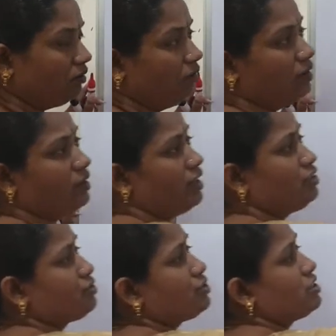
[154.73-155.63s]
the
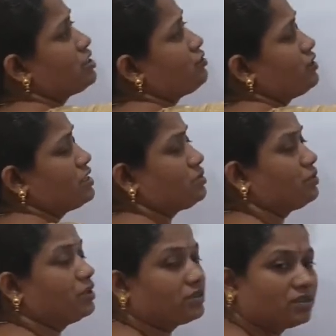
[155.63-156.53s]
nitrogenous waste
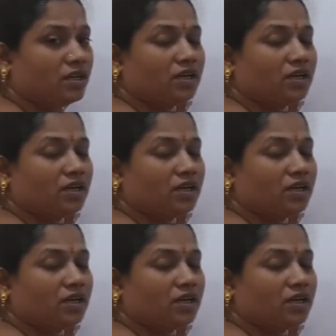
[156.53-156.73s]
product